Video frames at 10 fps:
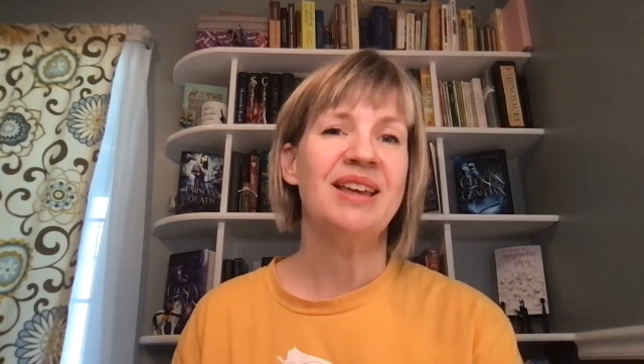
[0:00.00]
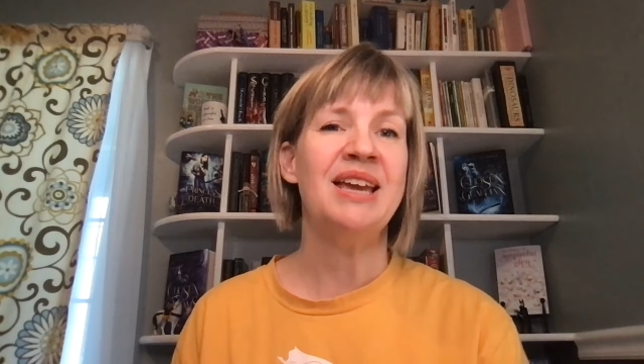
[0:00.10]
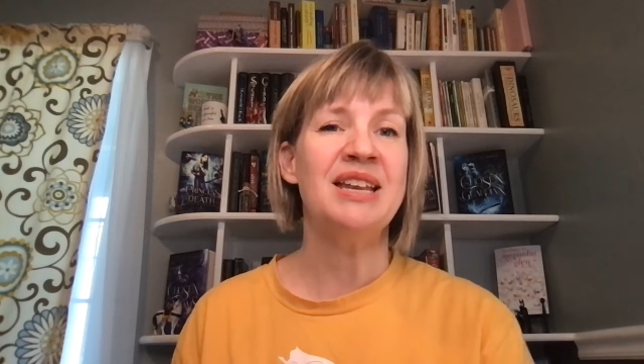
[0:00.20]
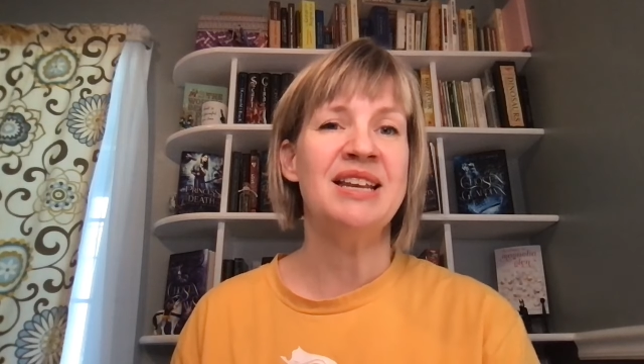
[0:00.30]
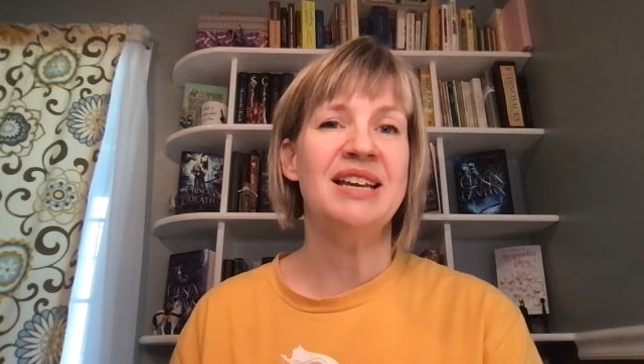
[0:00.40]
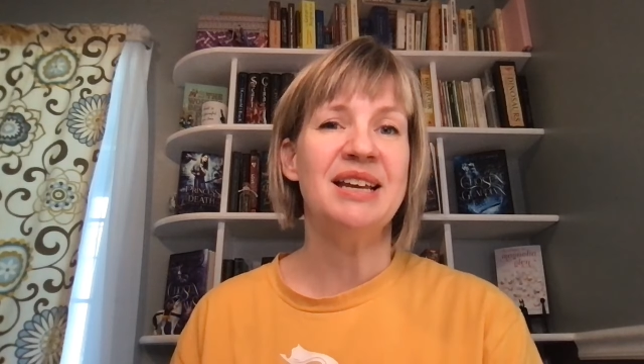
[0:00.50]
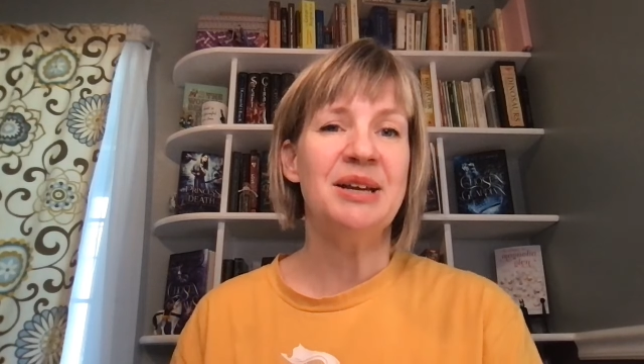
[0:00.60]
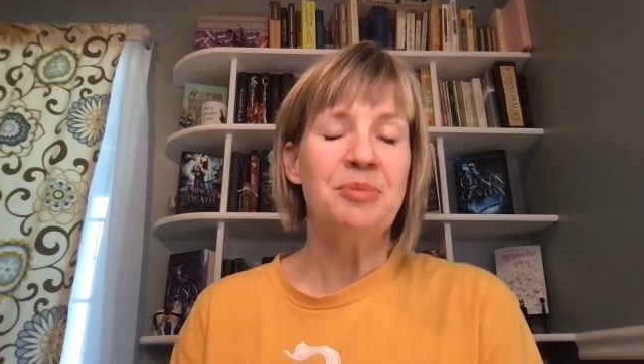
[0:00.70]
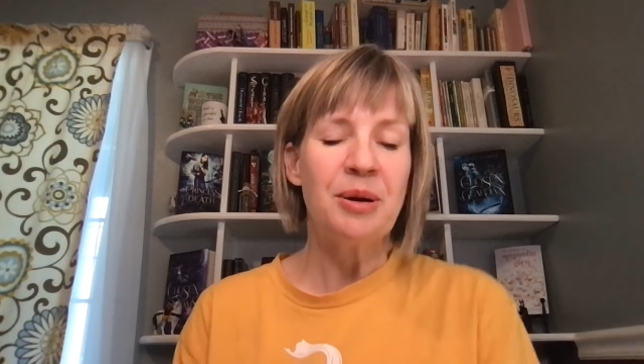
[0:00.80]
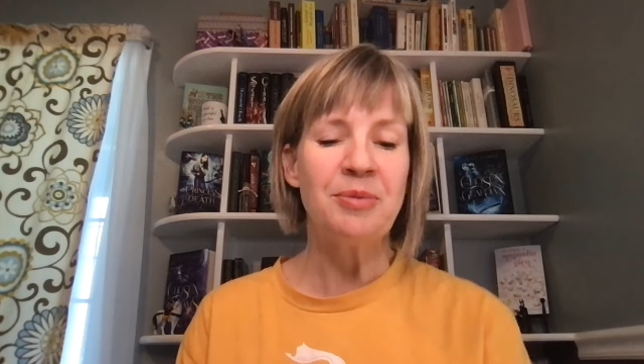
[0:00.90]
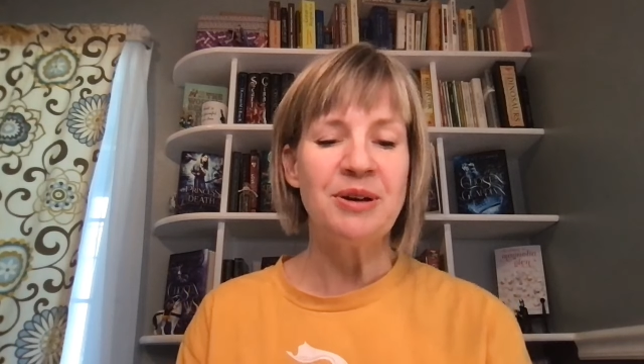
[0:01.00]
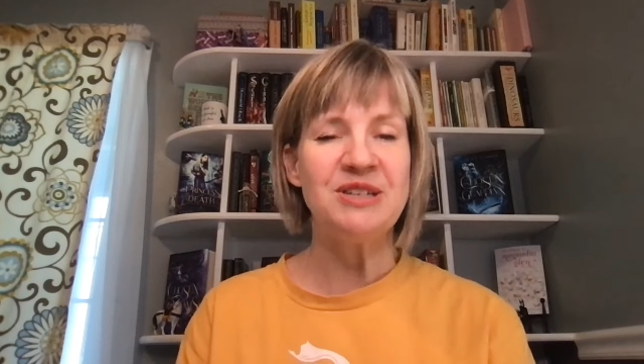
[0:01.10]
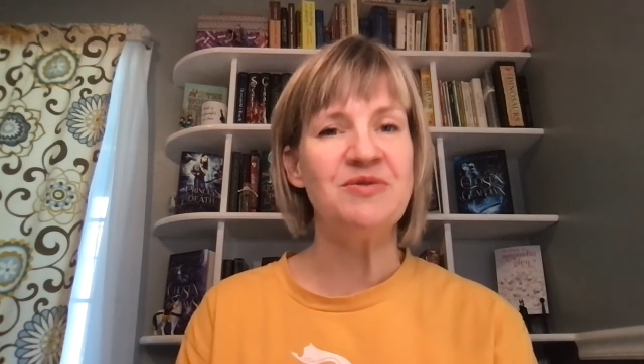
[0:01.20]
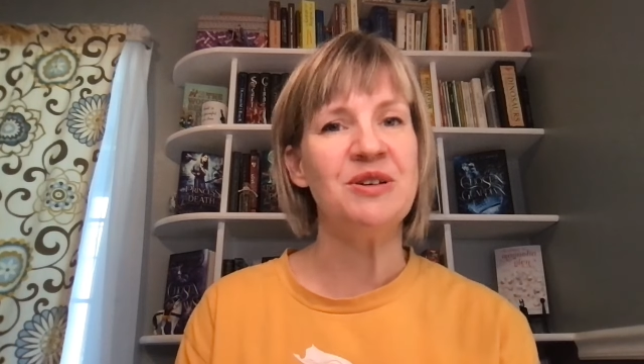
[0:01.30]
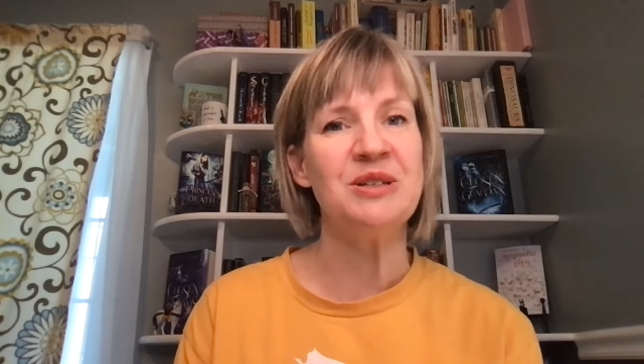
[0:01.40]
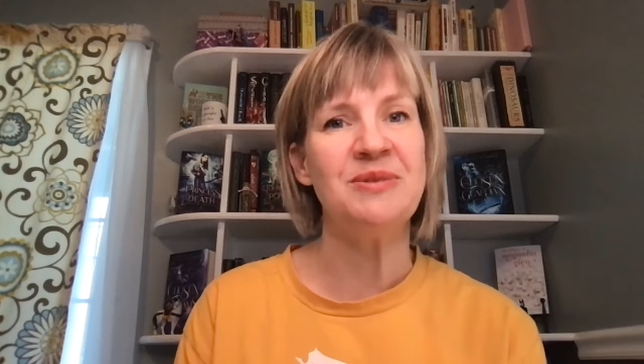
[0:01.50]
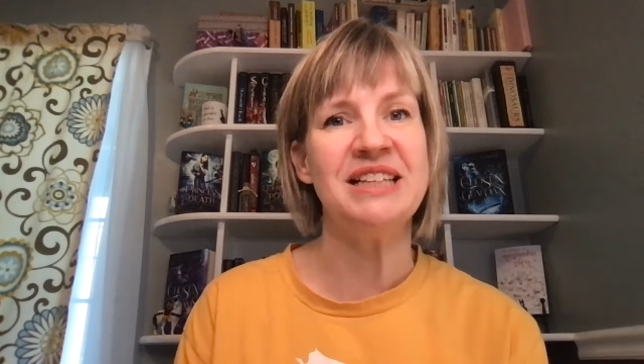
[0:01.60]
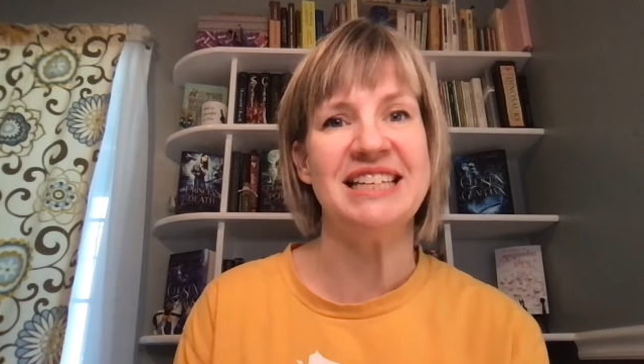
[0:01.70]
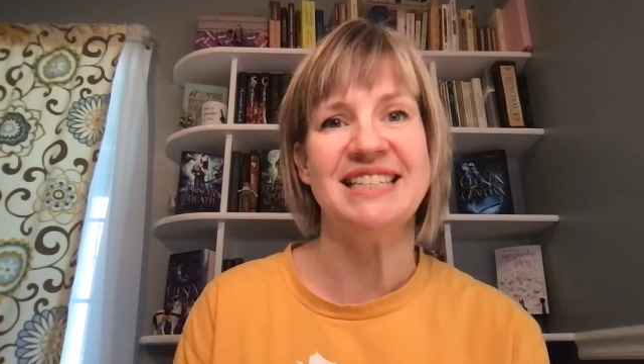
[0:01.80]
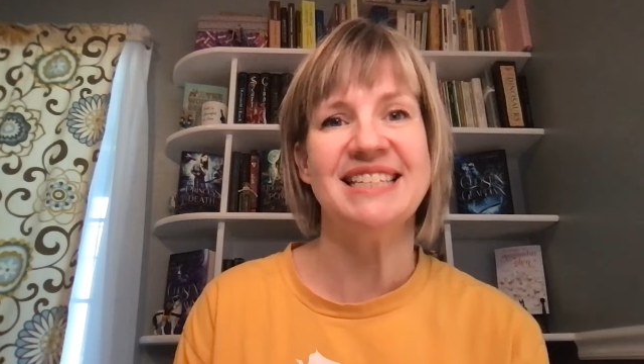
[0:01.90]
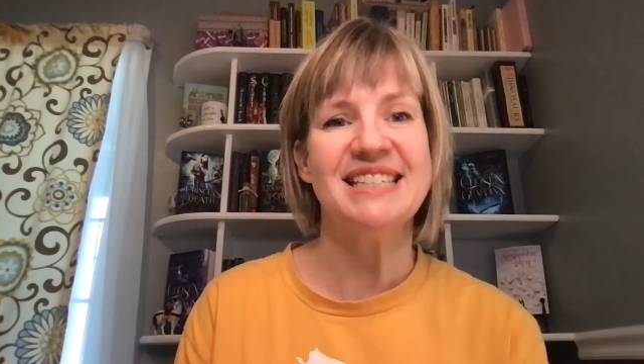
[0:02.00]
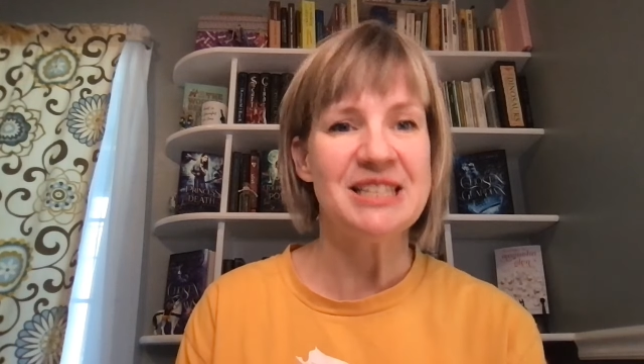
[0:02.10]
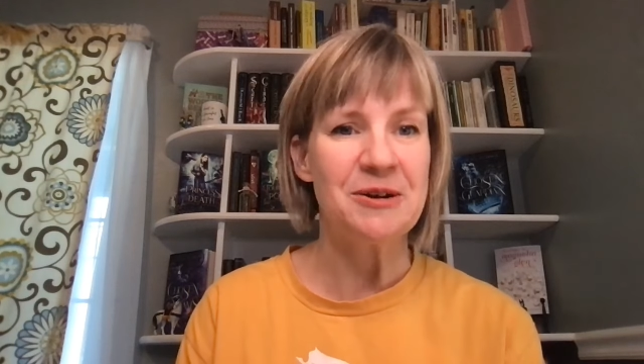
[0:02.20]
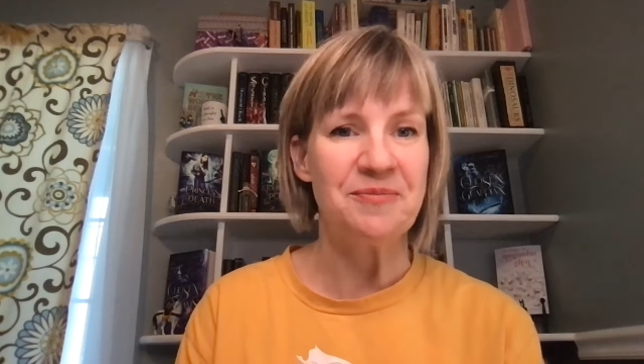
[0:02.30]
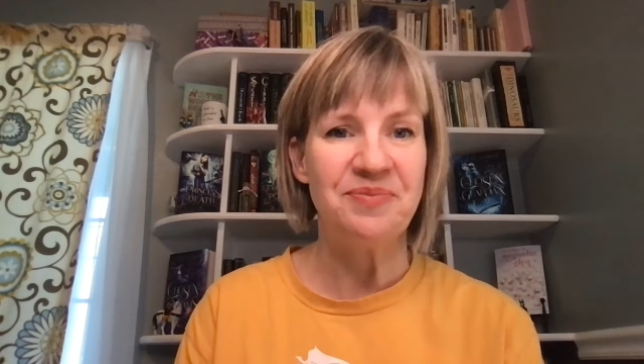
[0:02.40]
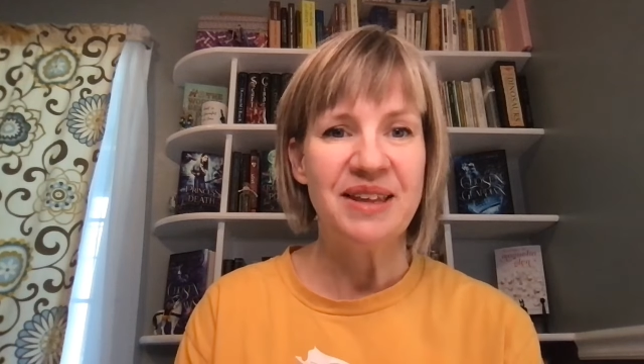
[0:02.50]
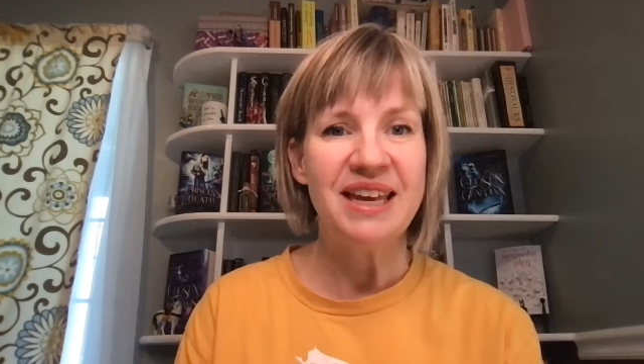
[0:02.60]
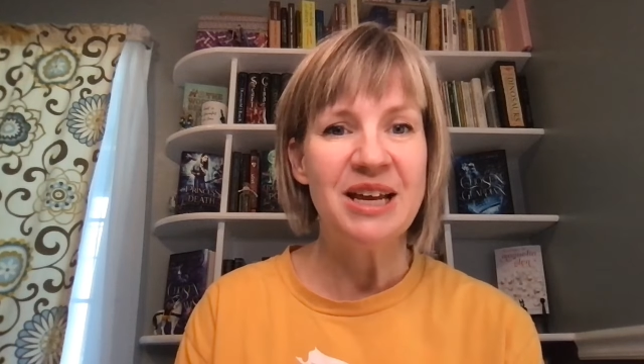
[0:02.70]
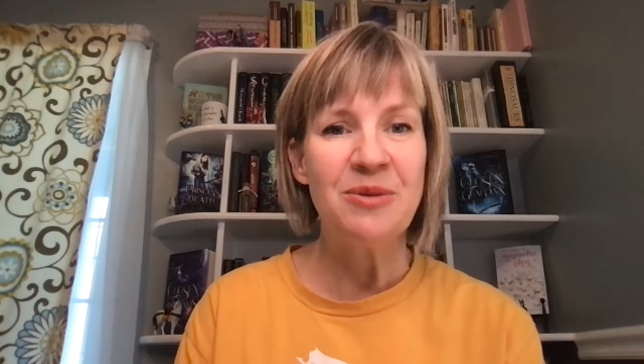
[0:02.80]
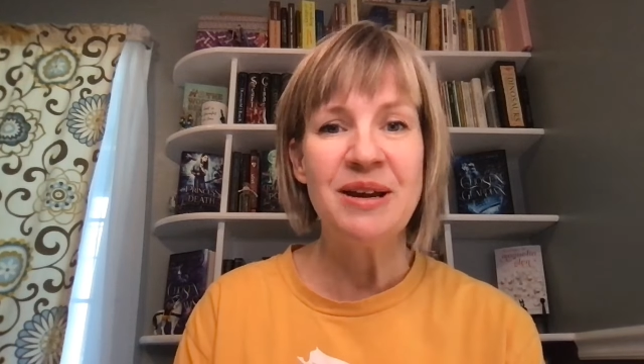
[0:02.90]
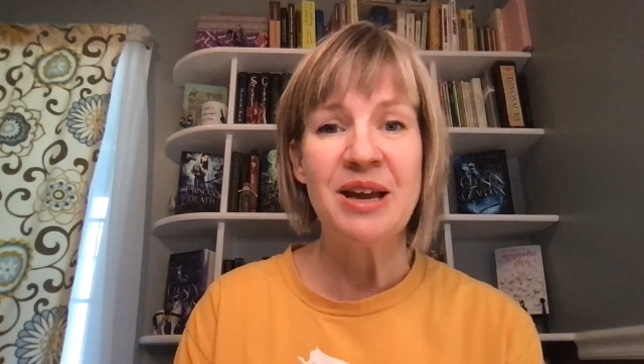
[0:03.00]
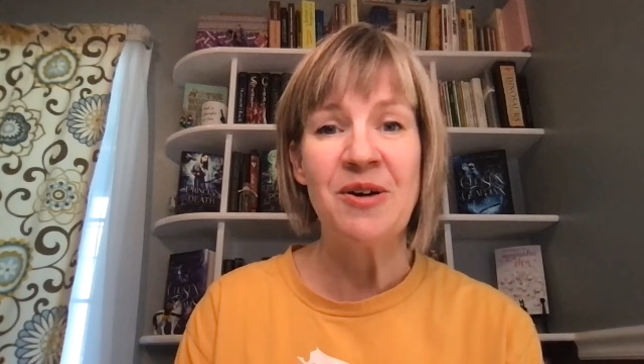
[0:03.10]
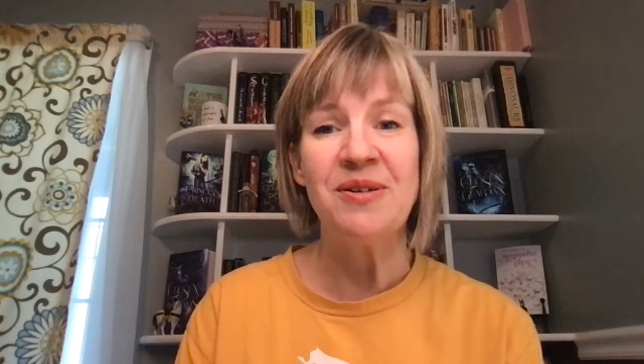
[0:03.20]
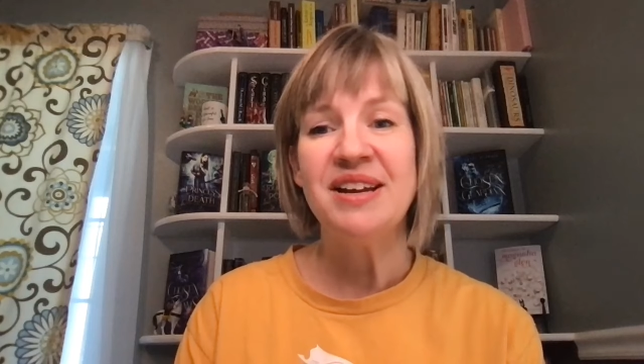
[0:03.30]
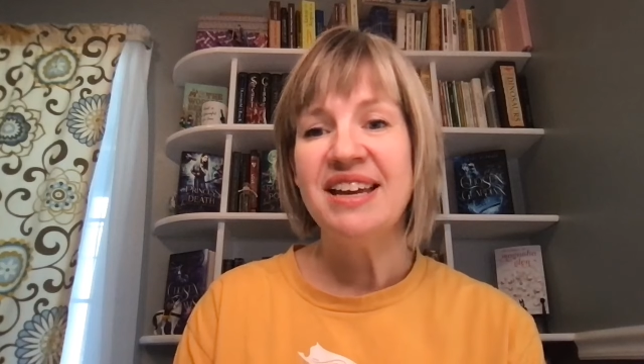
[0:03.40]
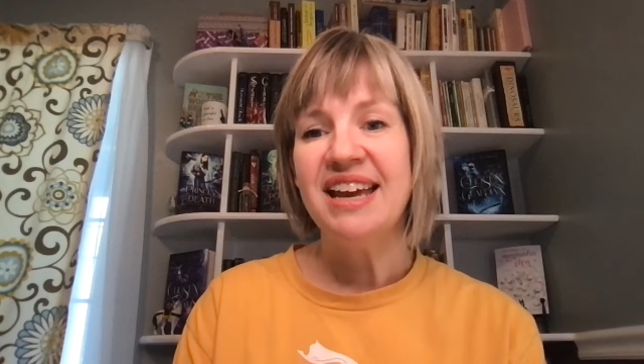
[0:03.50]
in preparation for its release. So here we go.